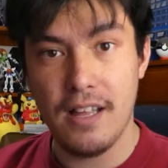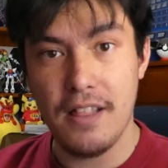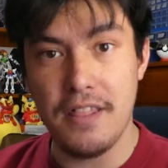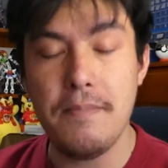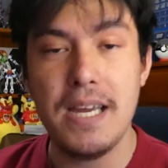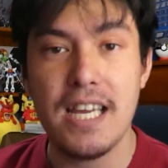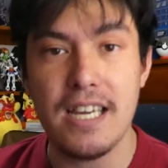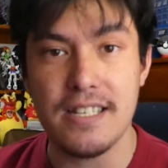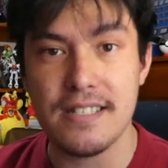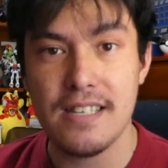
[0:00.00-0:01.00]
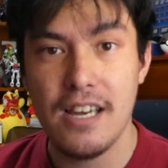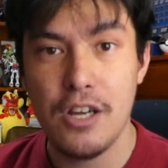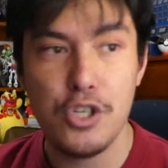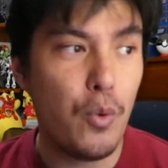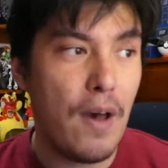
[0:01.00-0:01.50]
the minis
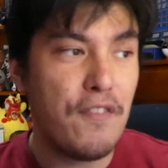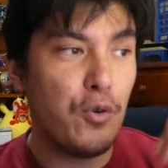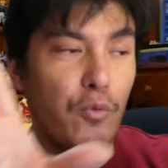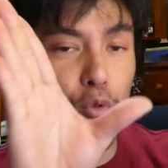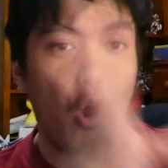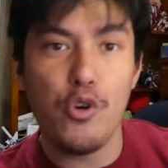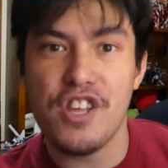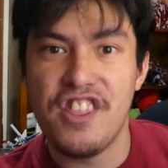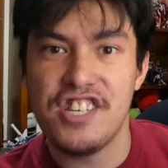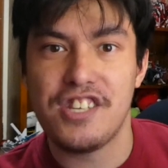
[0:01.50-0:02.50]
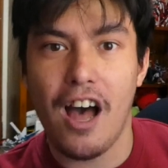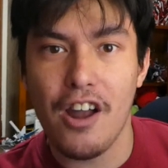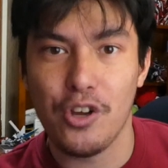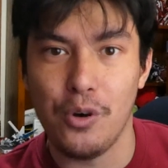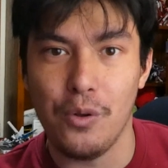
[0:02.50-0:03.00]
to whoever wrote this
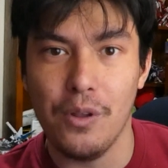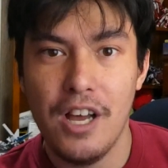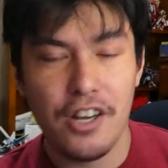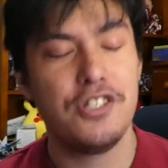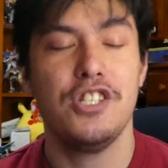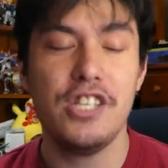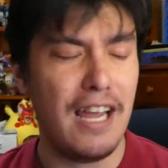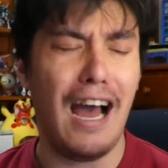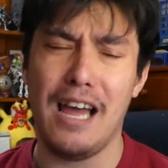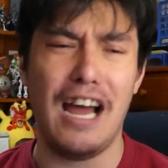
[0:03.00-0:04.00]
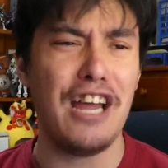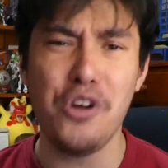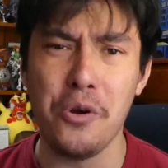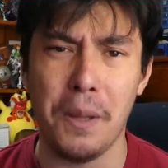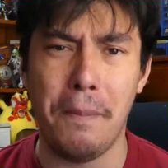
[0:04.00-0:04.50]
article? Because I
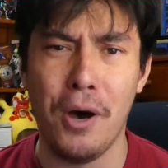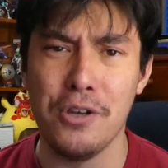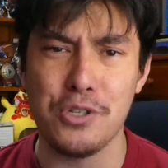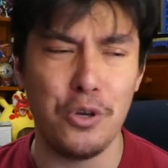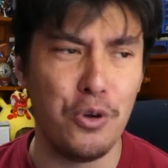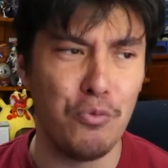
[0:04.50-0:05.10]
know the person who